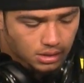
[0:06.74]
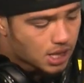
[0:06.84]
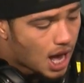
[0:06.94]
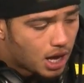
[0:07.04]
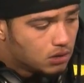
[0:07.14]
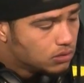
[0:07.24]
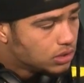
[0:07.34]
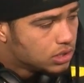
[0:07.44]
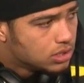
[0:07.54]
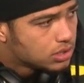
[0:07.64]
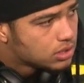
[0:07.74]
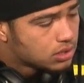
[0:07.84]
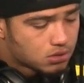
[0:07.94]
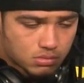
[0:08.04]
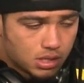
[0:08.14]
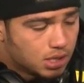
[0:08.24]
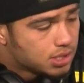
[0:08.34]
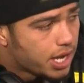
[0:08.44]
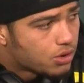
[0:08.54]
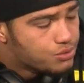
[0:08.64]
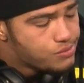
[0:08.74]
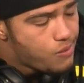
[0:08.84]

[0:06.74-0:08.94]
Nah, it was just we didn't tackle.